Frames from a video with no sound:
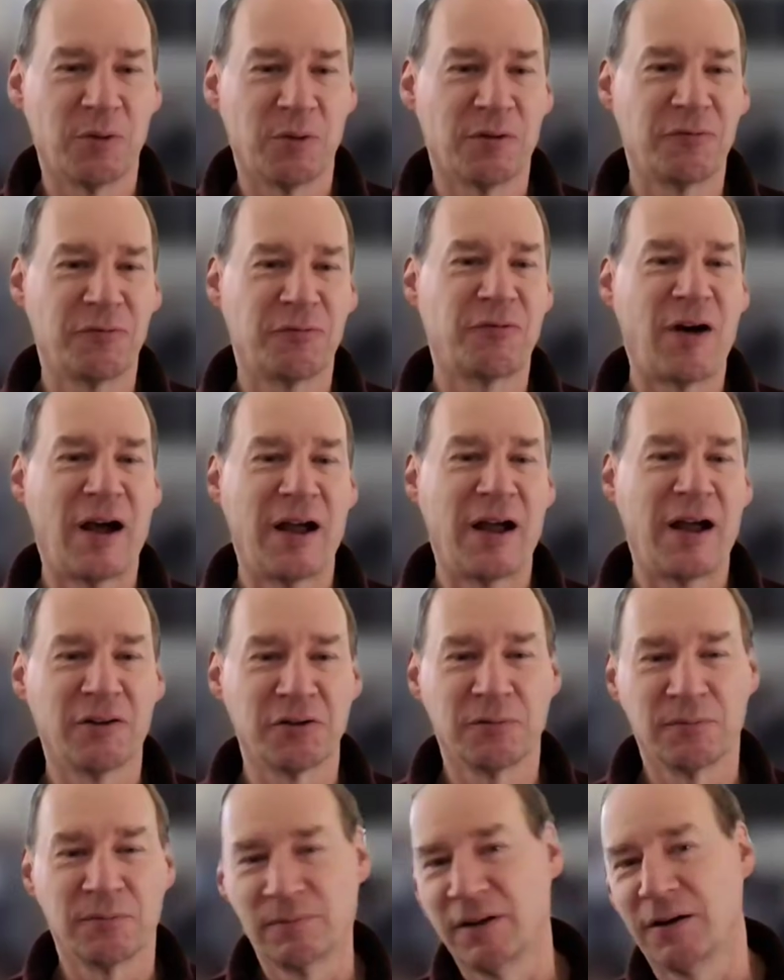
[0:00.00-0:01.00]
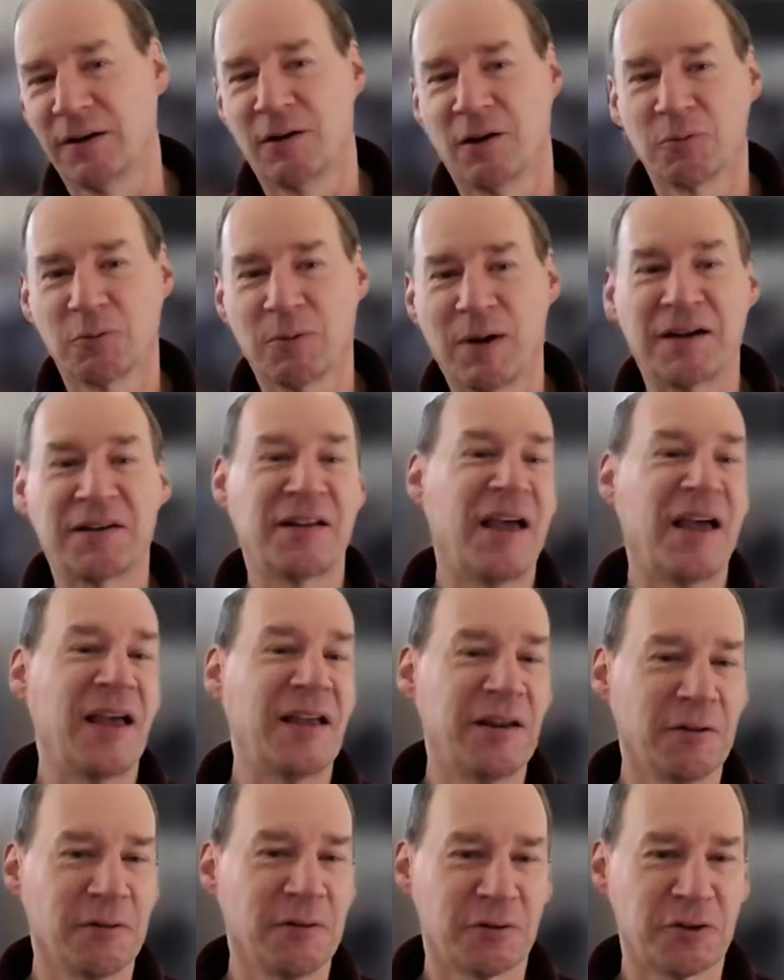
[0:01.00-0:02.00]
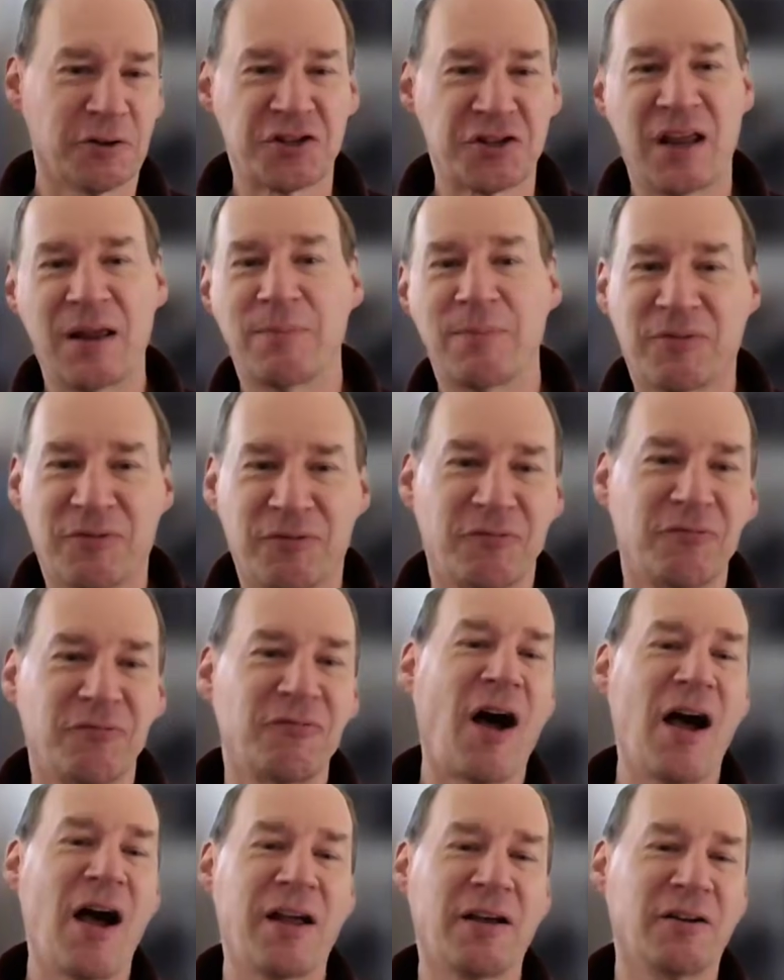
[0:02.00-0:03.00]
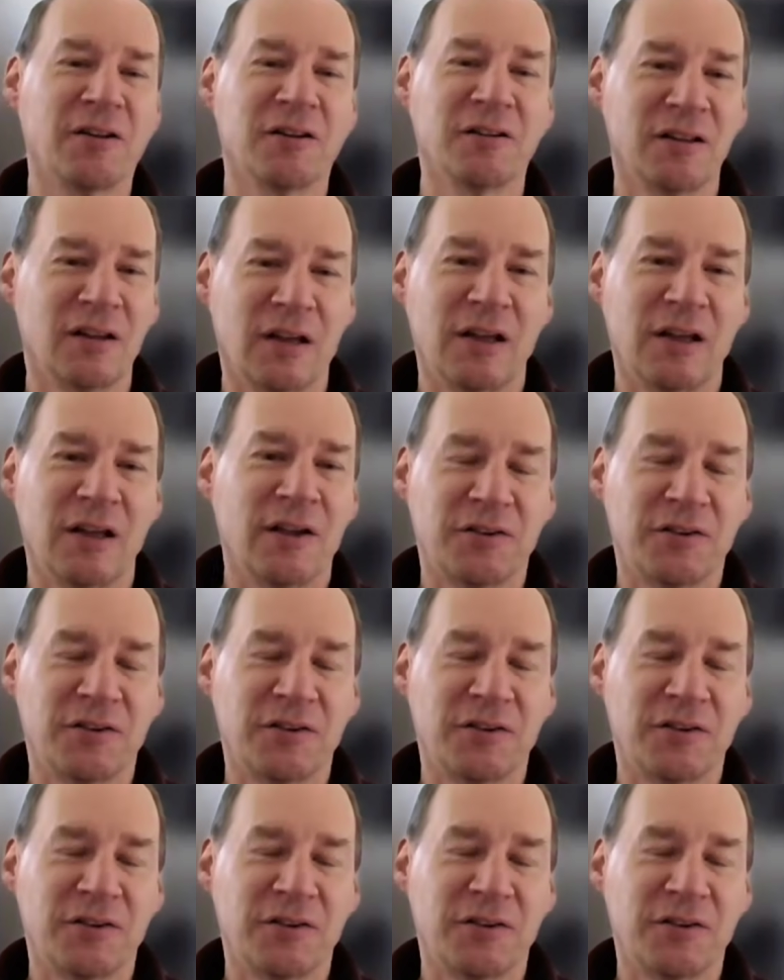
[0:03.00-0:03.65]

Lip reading: into a file, a rectangular shaped file